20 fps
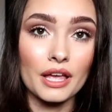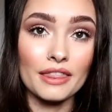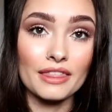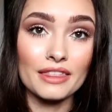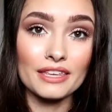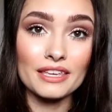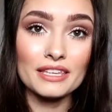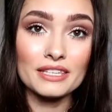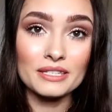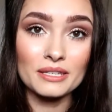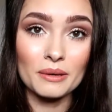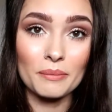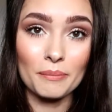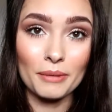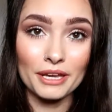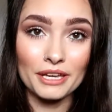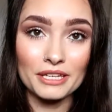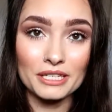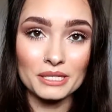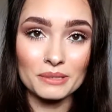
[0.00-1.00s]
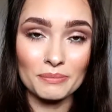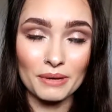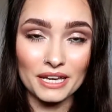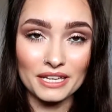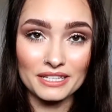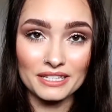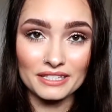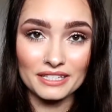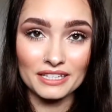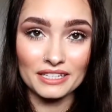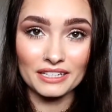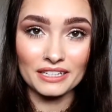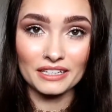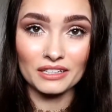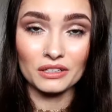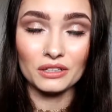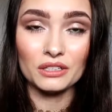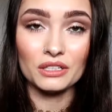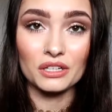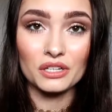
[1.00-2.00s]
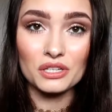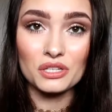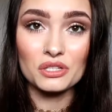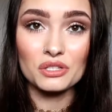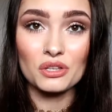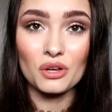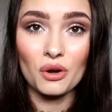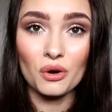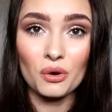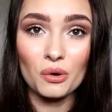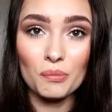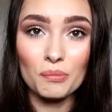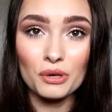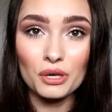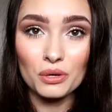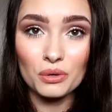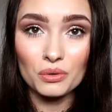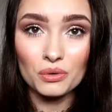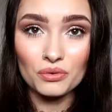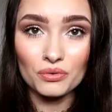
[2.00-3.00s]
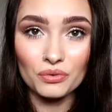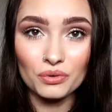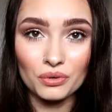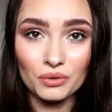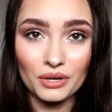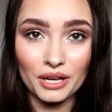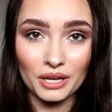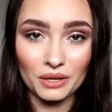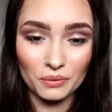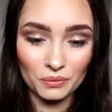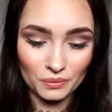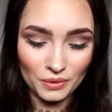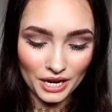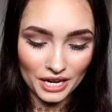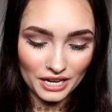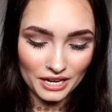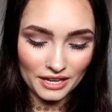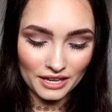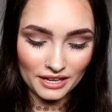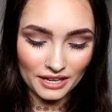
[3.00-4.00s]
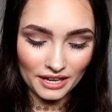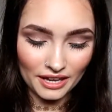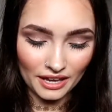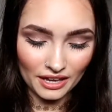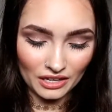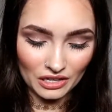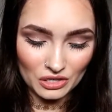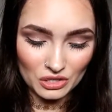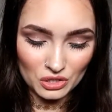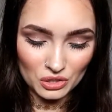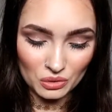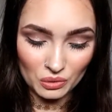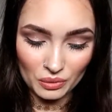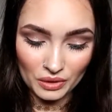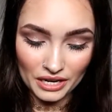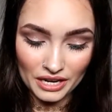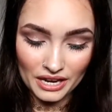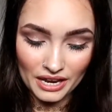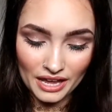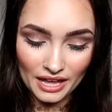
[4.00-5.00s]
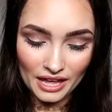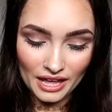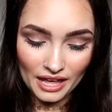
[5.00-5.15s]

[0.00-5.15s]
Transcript: this makes my skin look so beautiful and radiant and dewy.